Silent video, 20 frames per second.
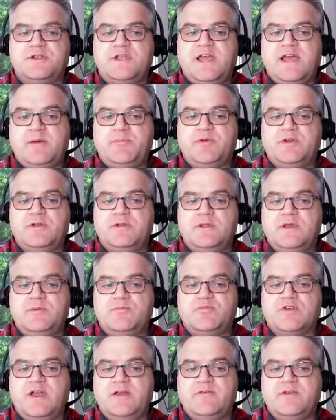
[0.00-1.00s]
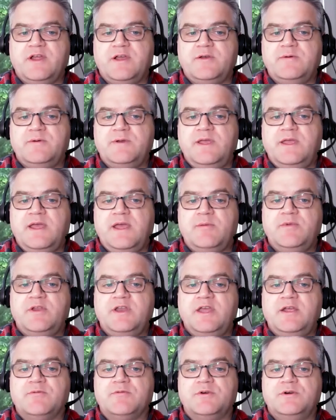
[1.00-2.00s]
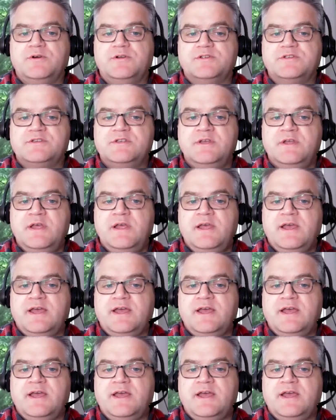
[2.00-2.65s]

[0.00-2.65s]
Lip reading: capital and private equity M&A roles